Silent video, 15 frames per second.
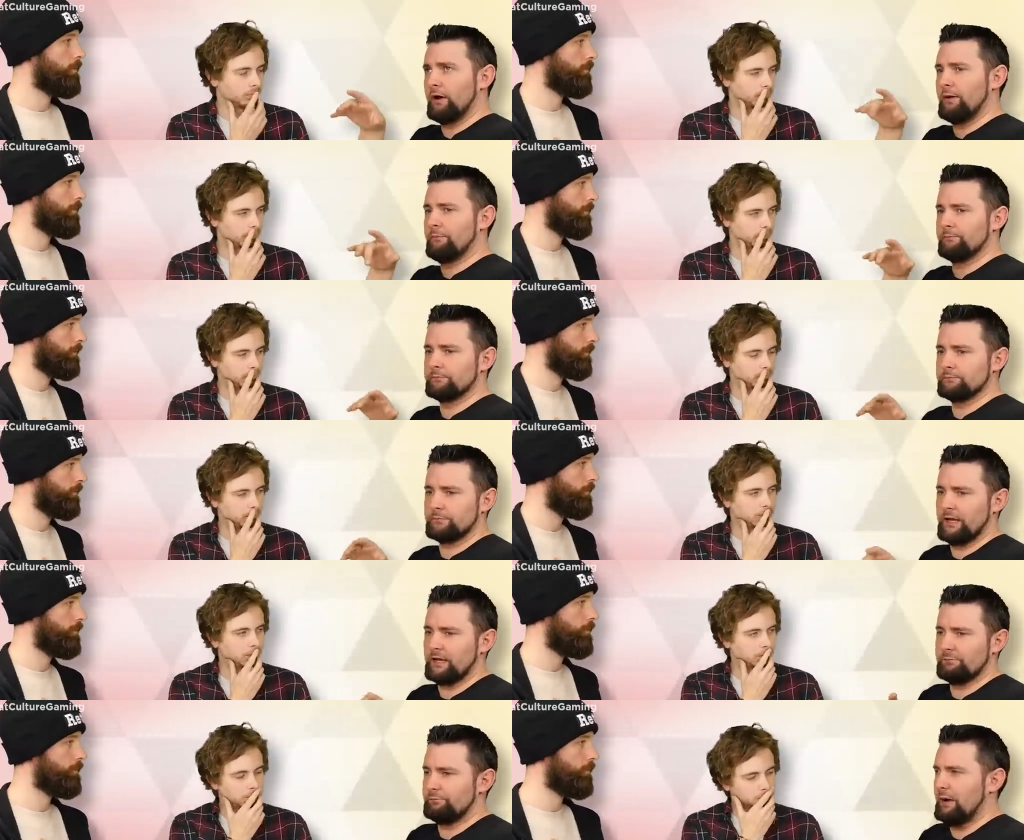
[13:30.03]
Speaker 1: um,
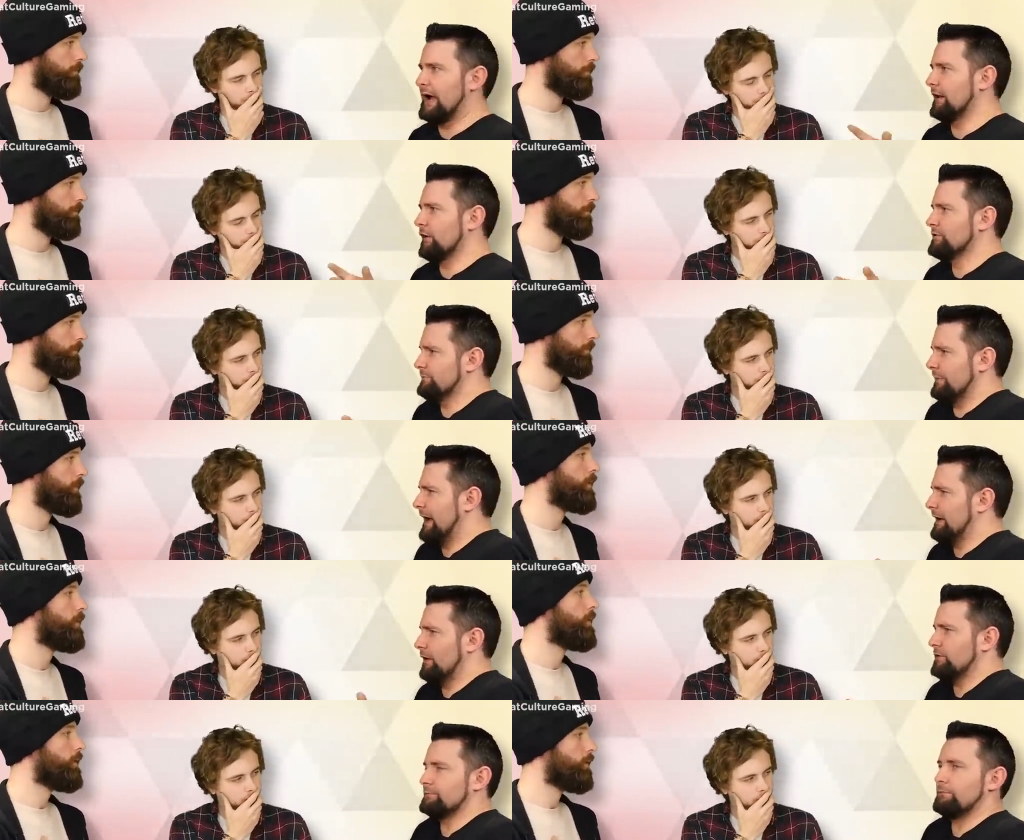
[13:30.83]
like biological
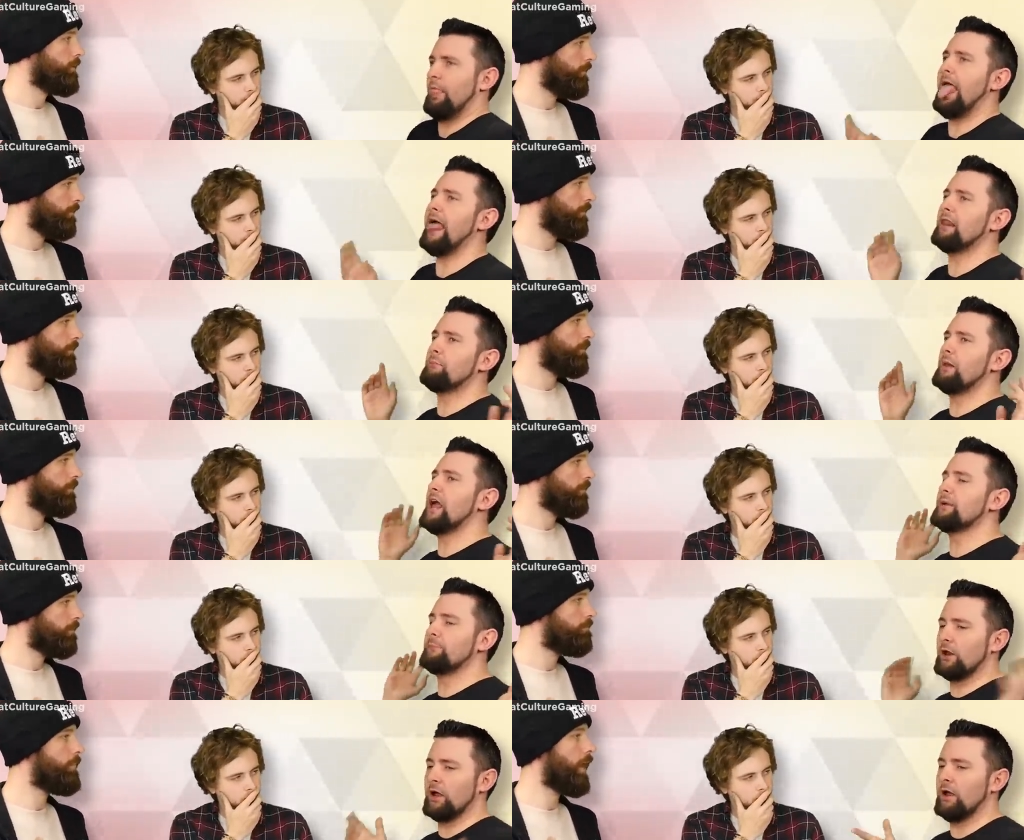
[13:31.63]
blah, blah, blah,
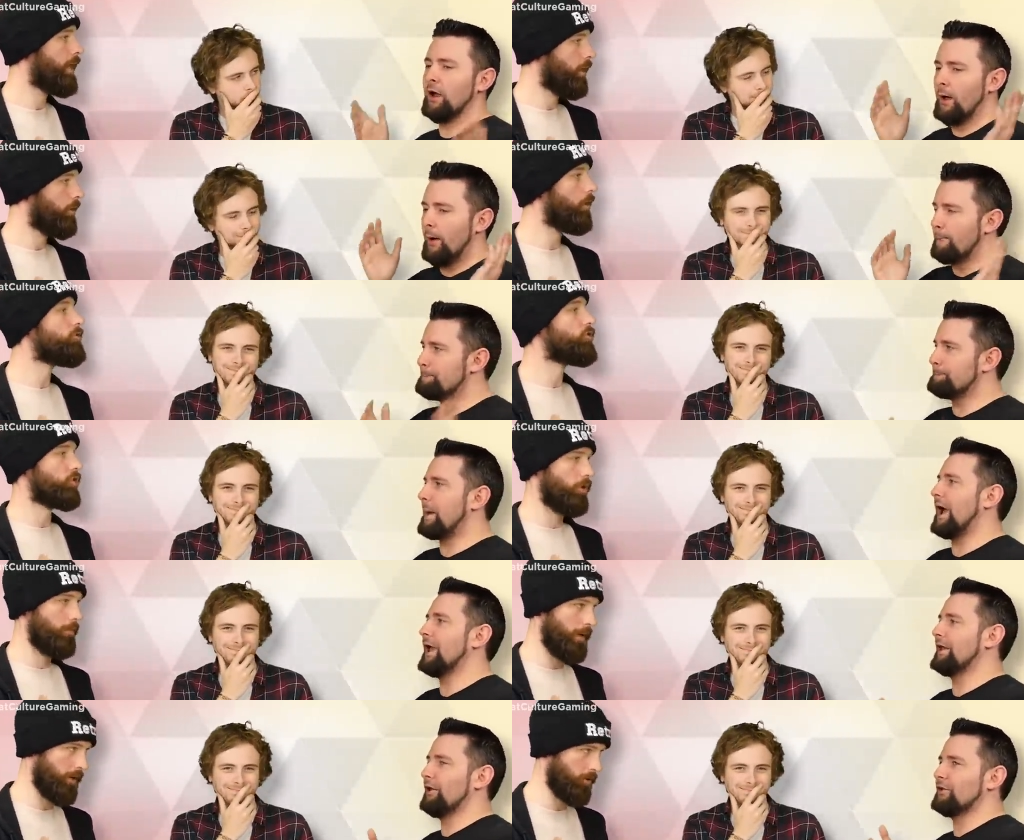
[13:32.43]
blah, biological,
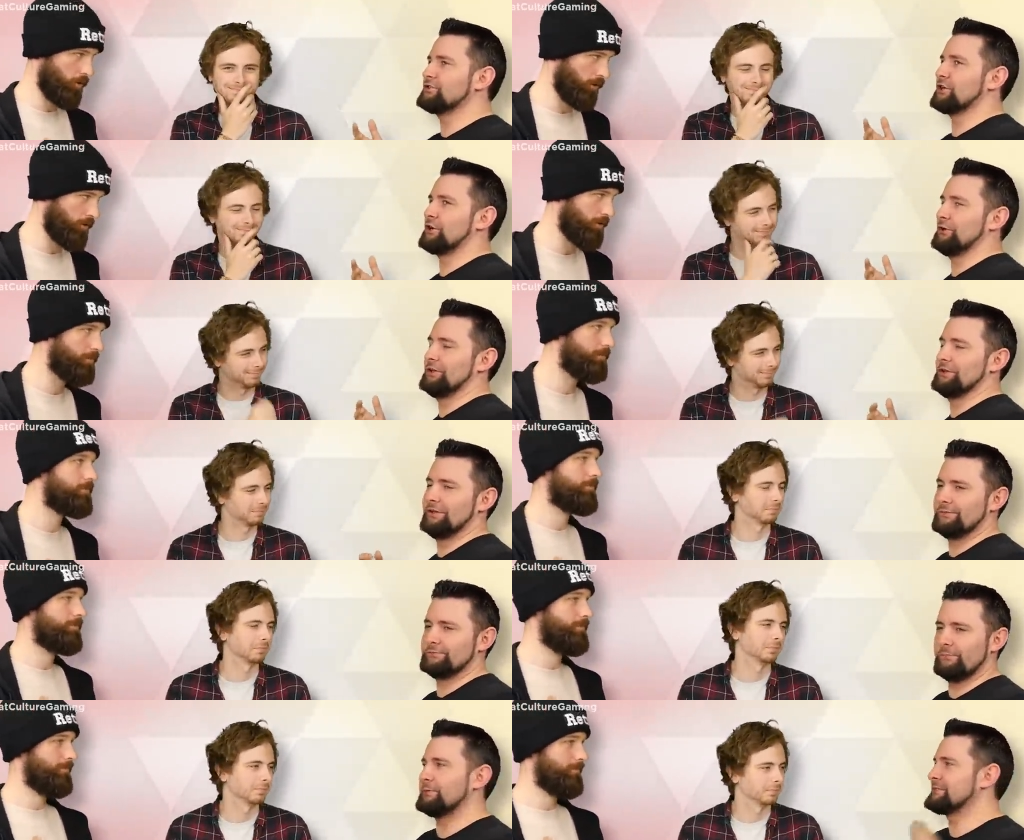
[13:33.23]

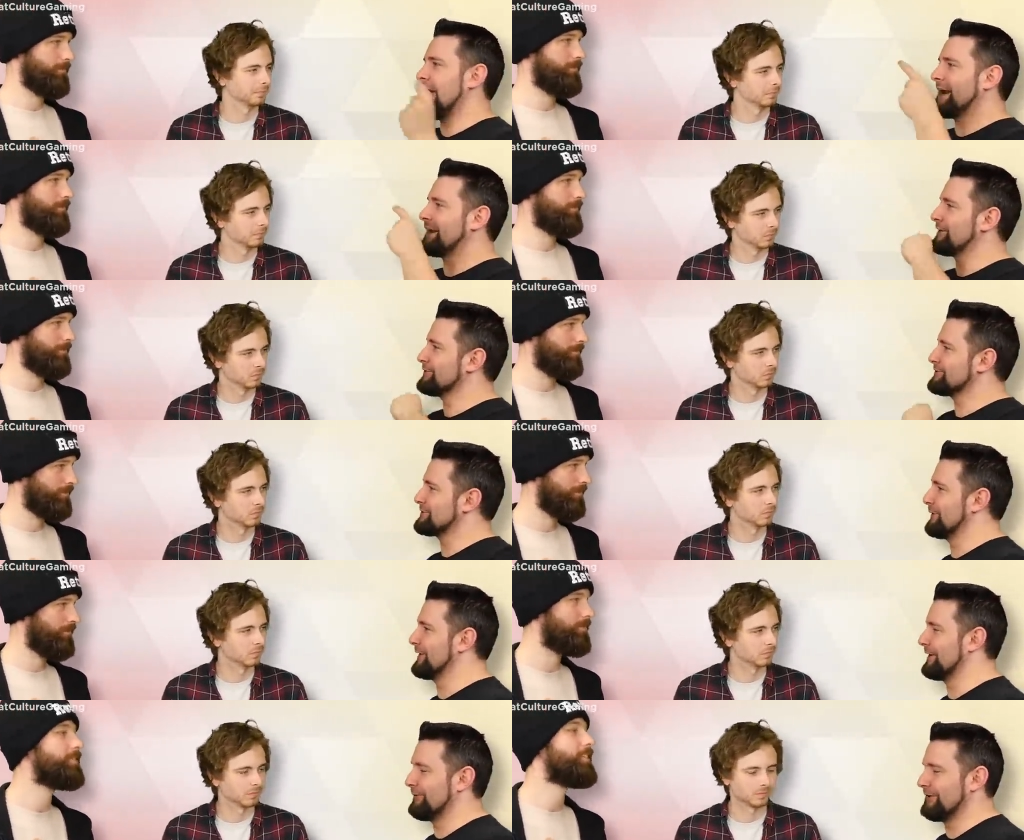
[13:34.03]
biological, botanicals the
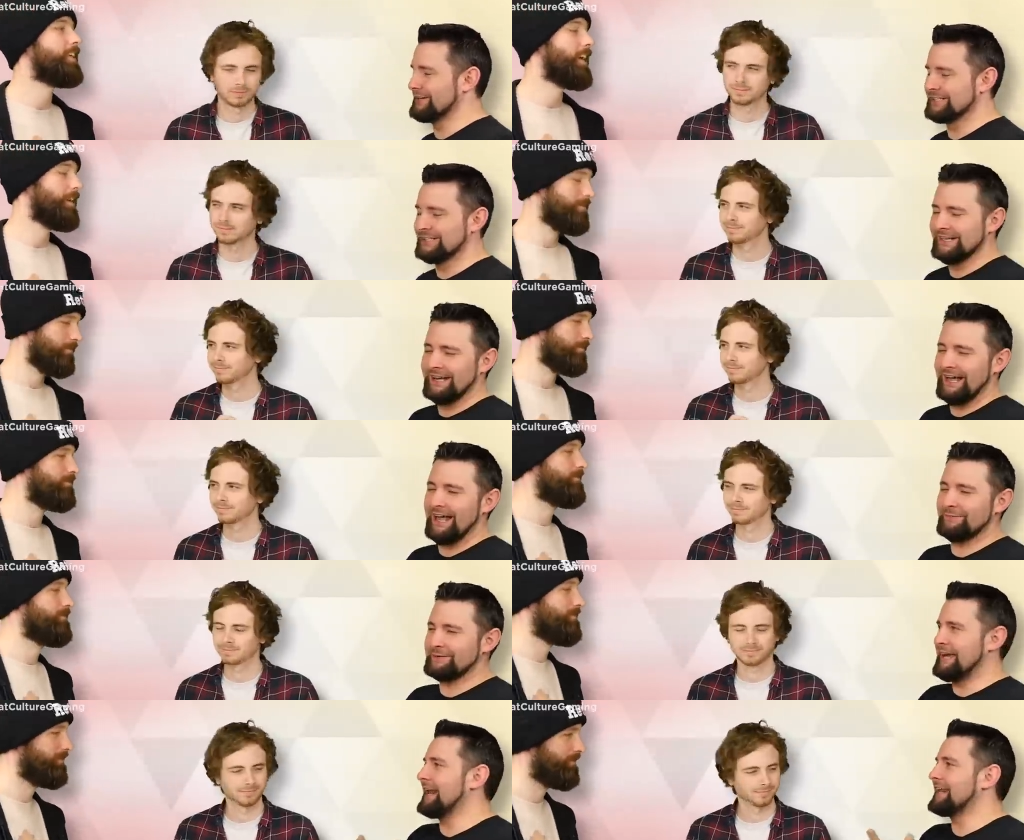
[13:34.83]
word I wanted. Yeah. Uh,
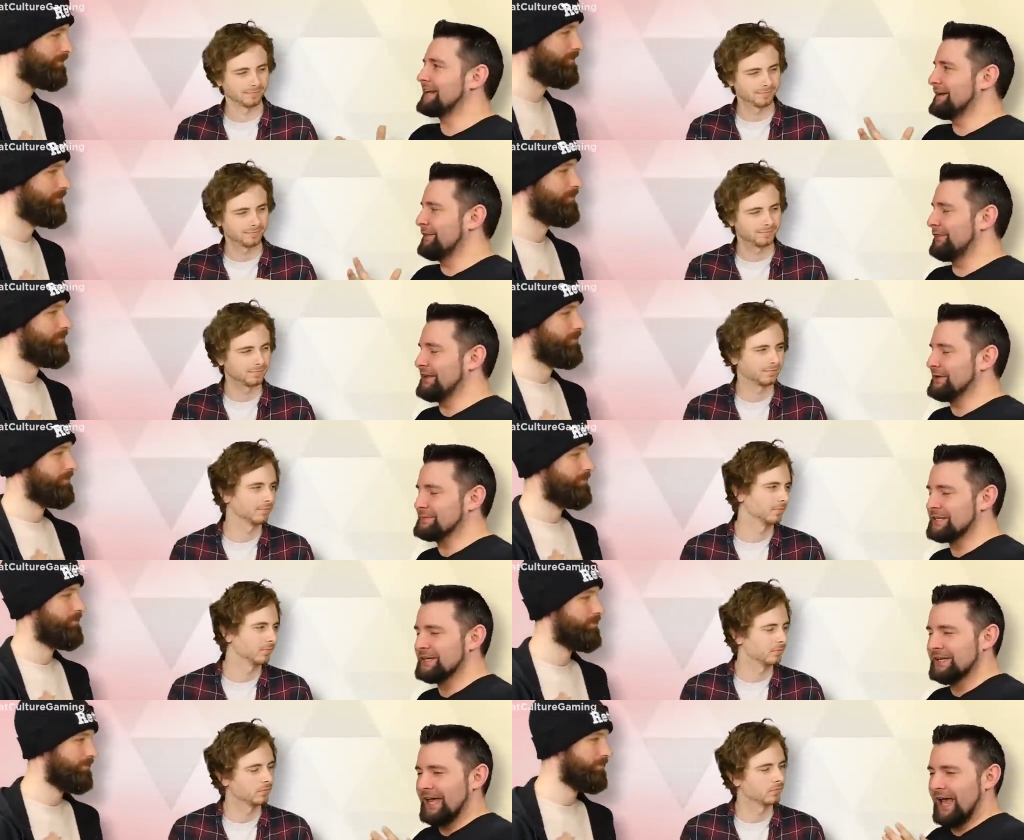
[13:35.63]
botanically themed,
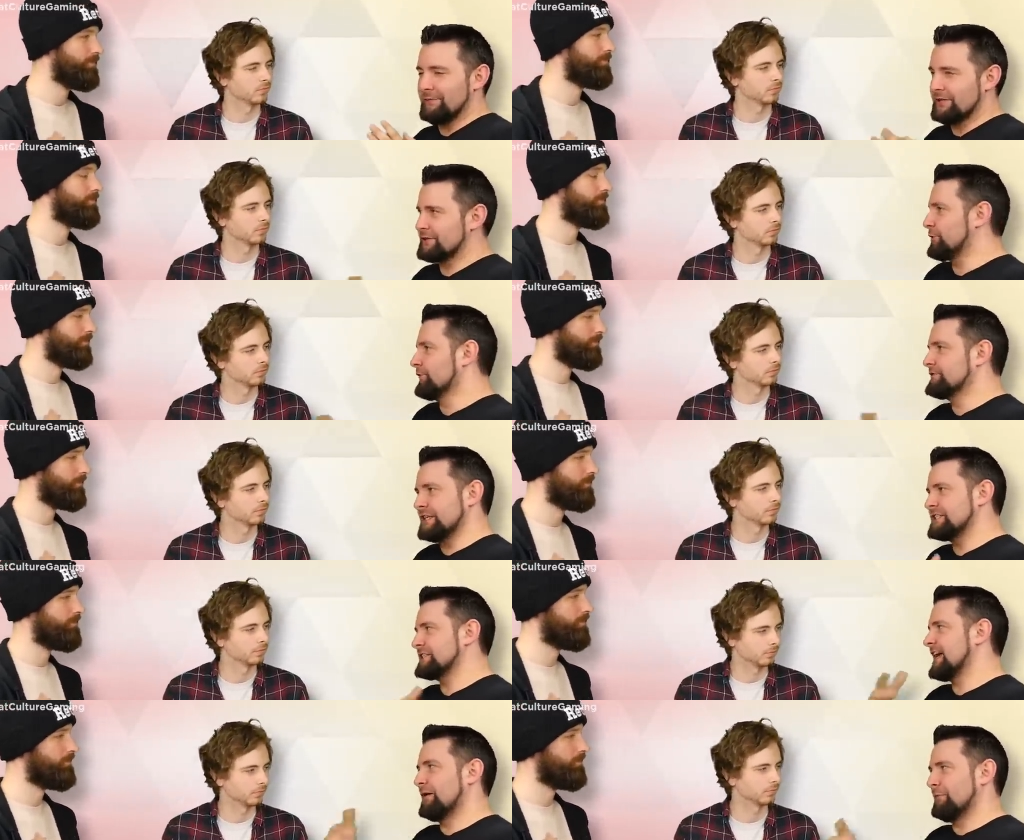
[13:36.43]
and they sort of
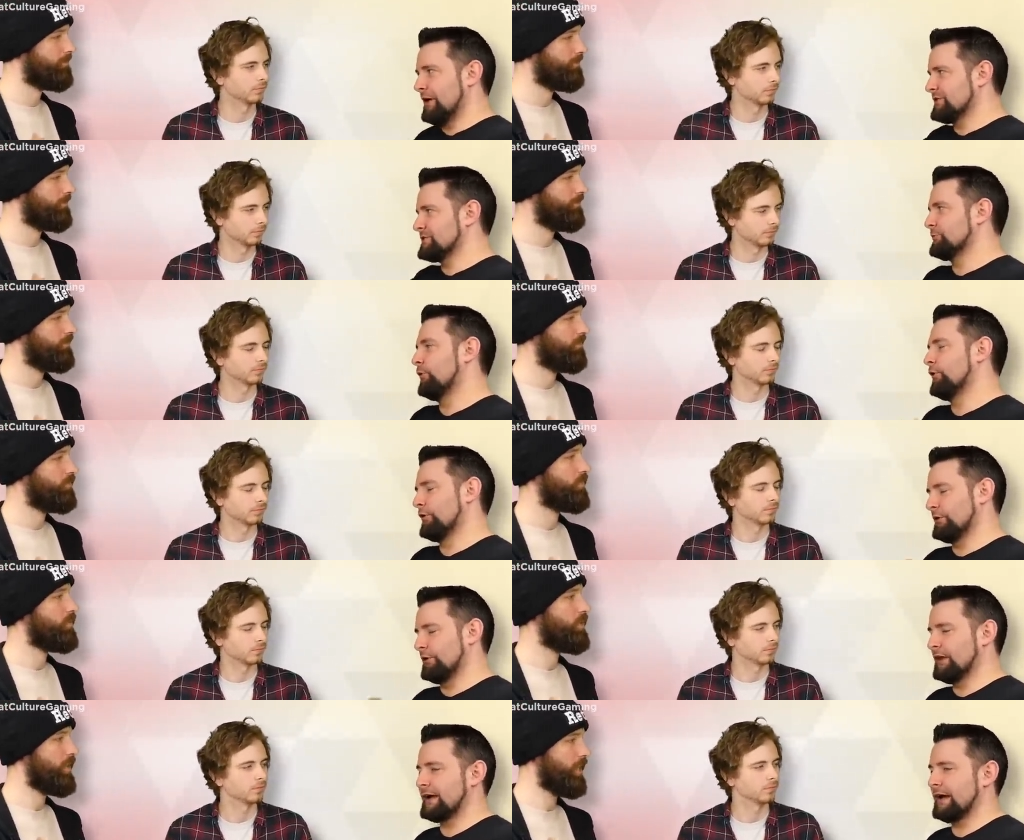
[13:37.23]
ditched that and went into water
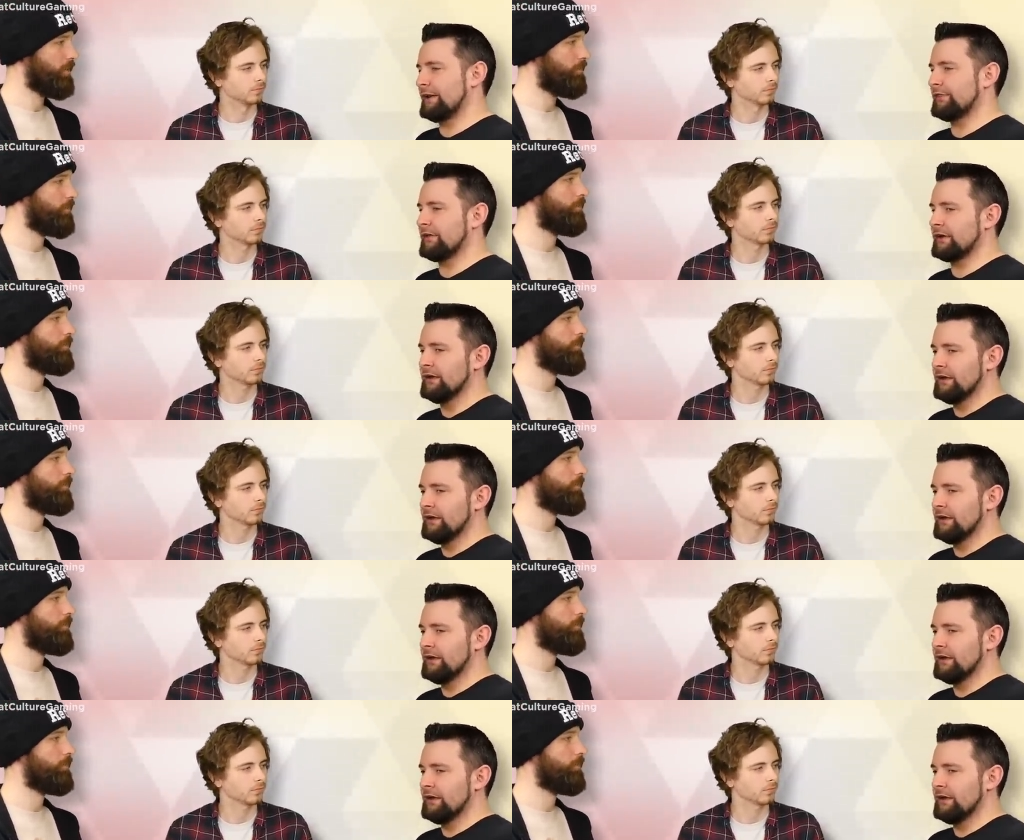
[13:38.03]
and all that yeah. kind of thing.